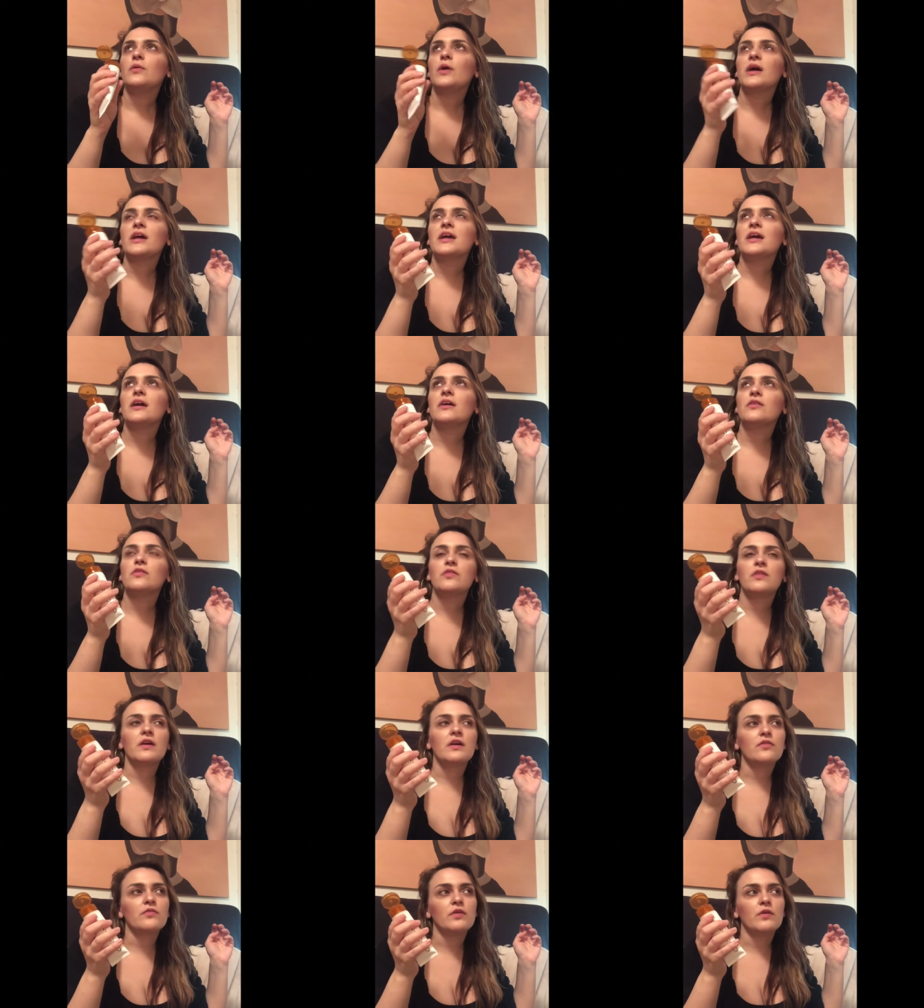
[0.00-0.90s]
I can't
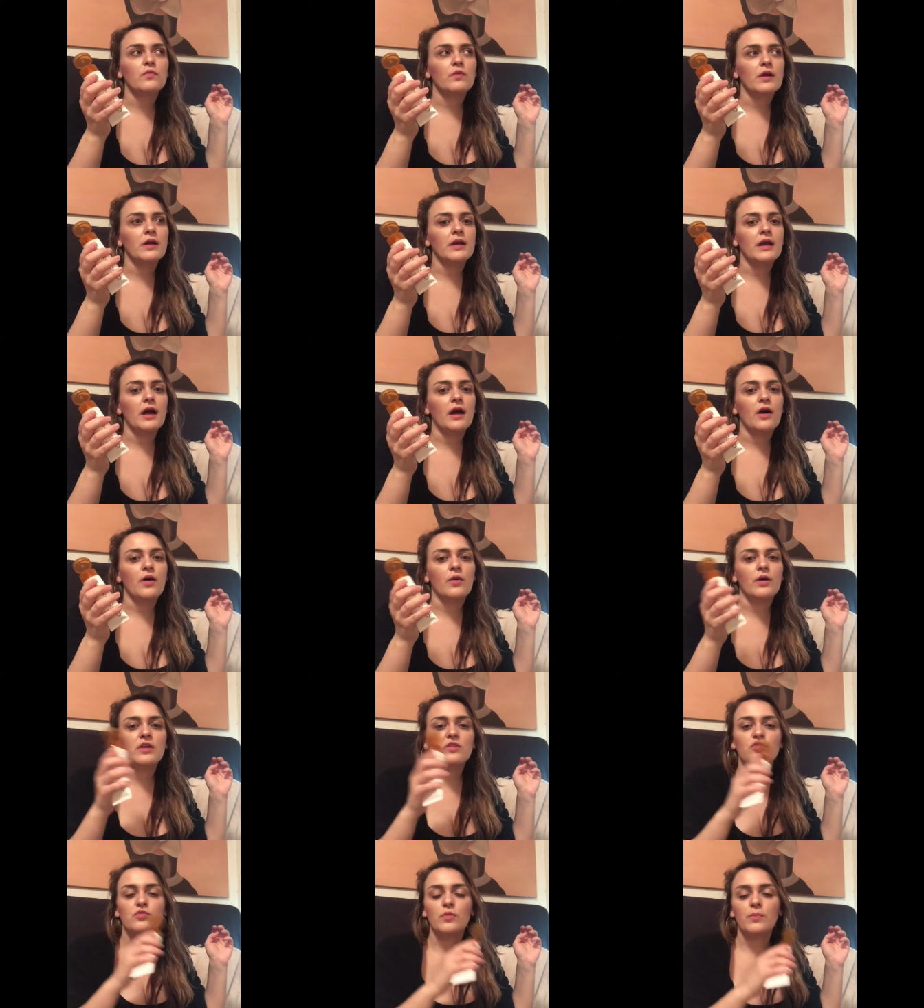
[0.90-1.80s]
think of it right now.
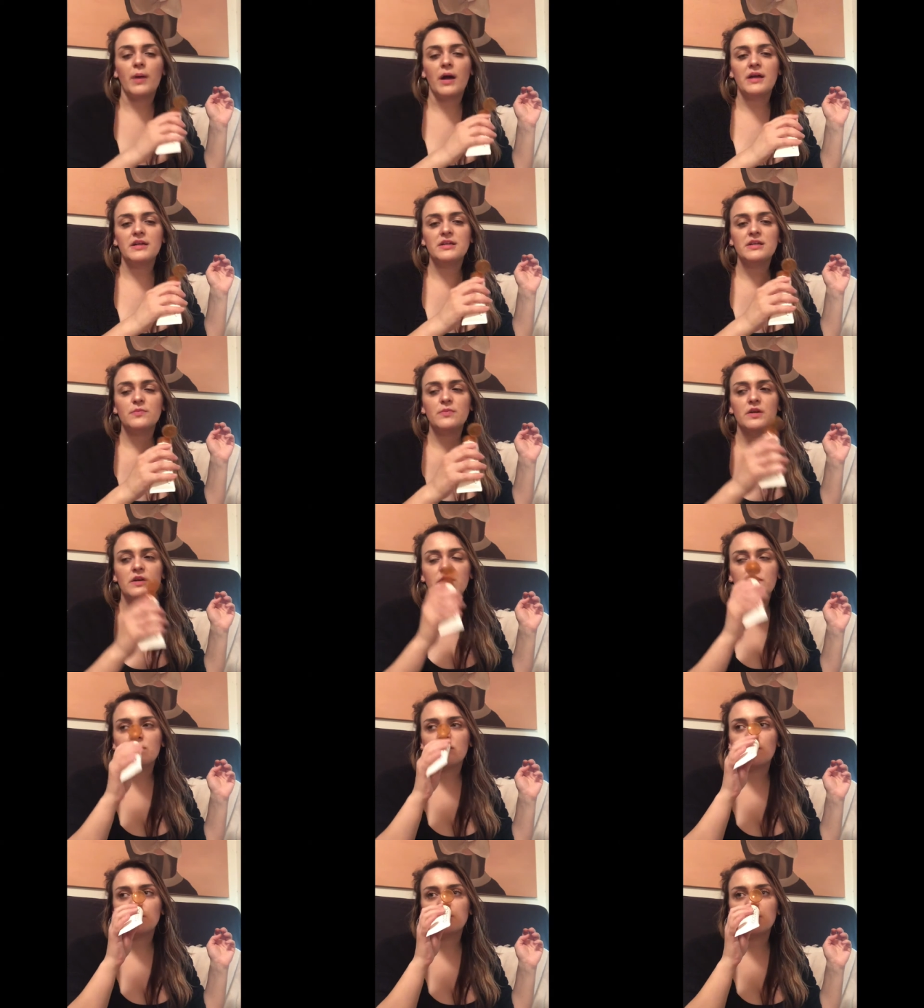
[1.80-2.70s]
It's reminding me of
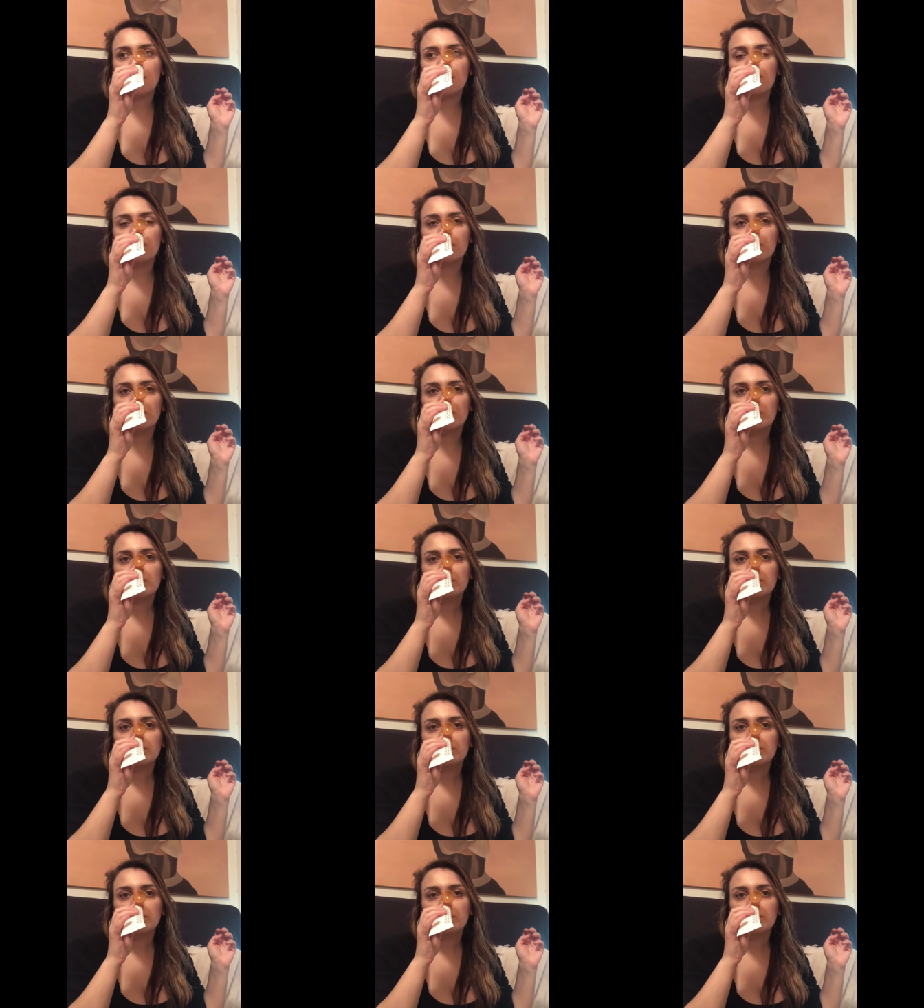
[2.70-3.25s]
some type of...